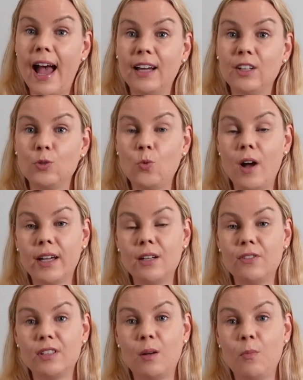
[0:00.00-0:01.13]
and working
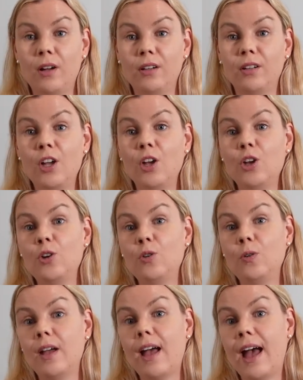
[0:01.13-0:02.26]
for someone who